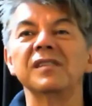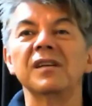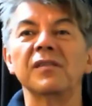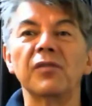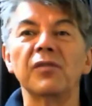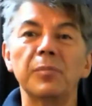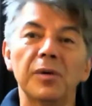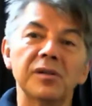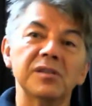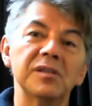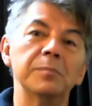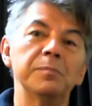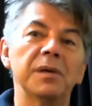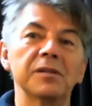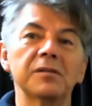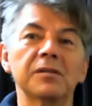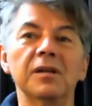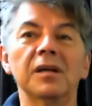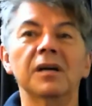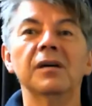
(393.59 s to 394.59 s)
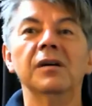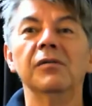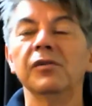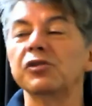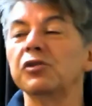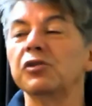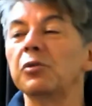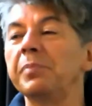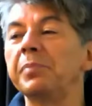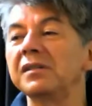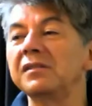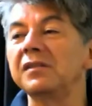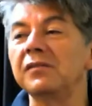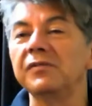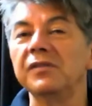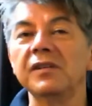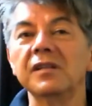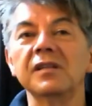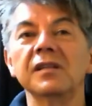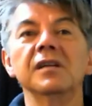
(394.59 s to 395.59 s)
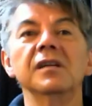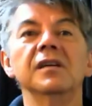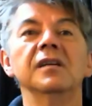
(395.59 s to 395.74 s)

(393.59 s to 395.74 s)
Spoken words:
development, in particular over the Pacific.